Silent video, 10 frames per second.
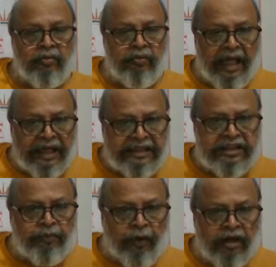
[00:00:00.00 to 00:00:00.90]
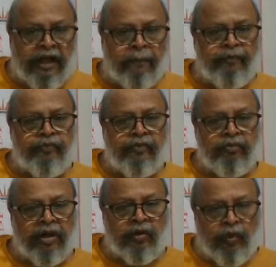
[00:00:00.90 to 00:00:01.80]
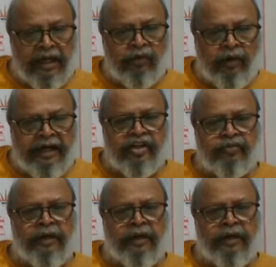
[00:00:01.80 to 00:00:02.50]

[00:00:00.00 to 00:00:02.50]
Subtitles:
Black is a pawn up. But why white is